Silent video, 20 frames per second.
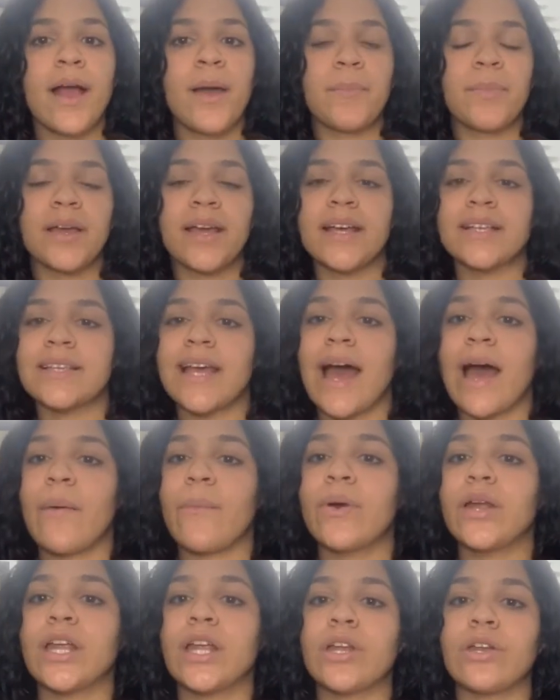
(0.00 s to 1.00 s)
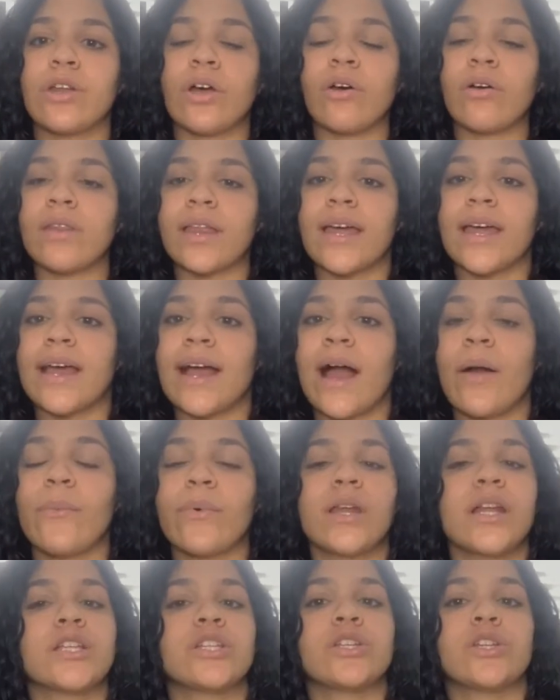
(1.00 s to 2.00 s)
because i wouldn't know like i
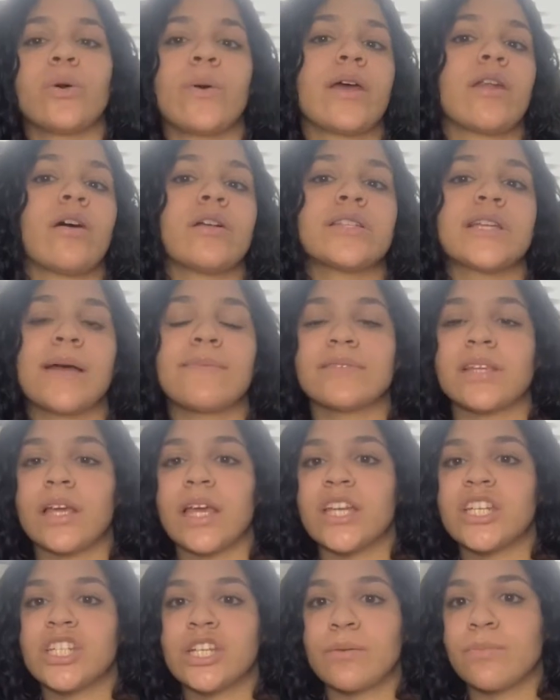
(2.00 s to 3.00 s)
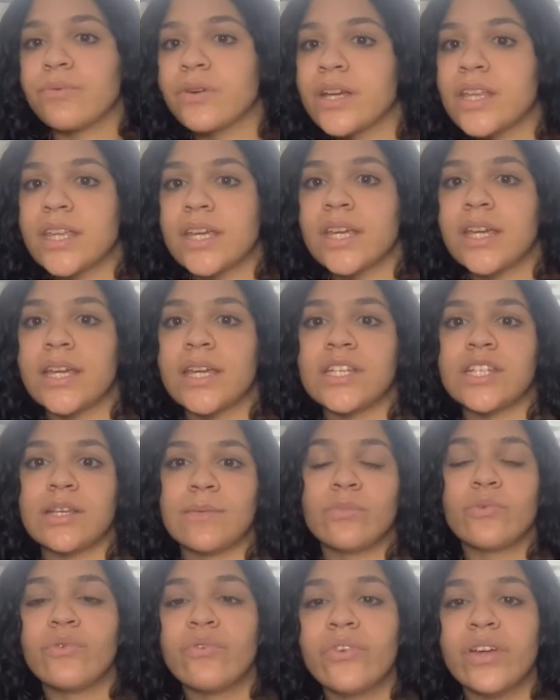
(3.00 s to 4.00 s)
wanted to know at all times like is she breathing is she
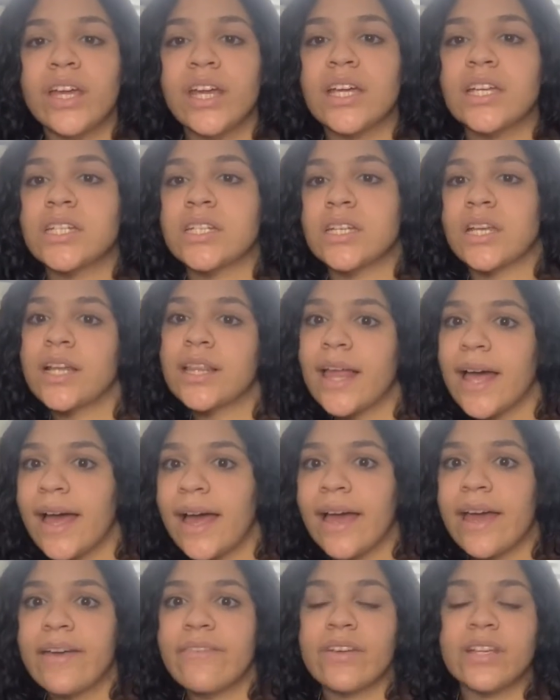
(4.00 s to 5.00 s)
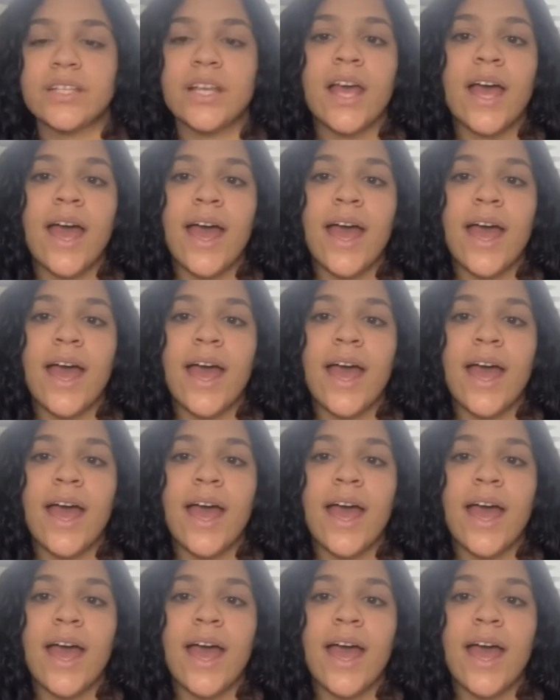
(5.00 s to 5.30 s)
moving is she alive is